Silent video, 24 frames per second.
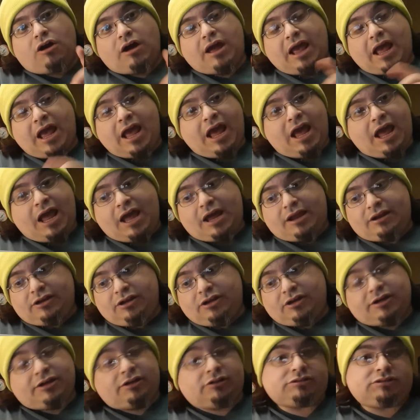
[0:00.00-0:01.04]
And you
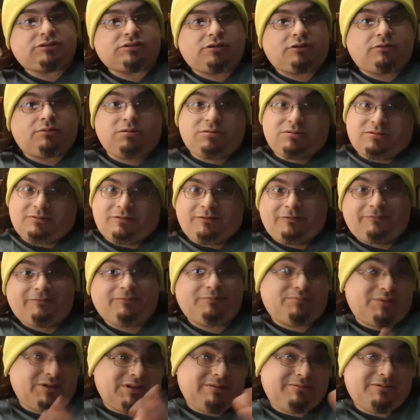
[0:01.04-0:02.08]
can also,
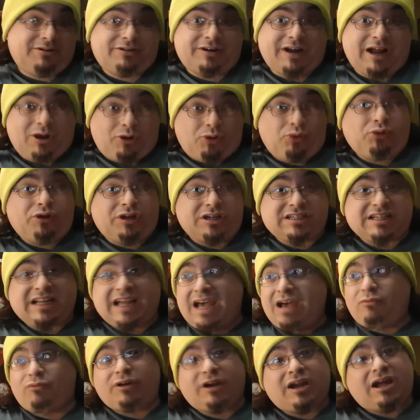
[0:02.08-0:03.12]
believe it or not, who doesn't
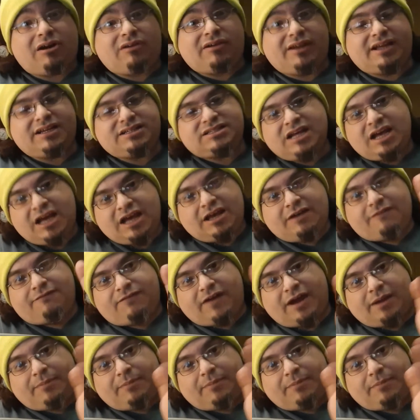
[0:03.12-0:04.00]
have one nowadays, find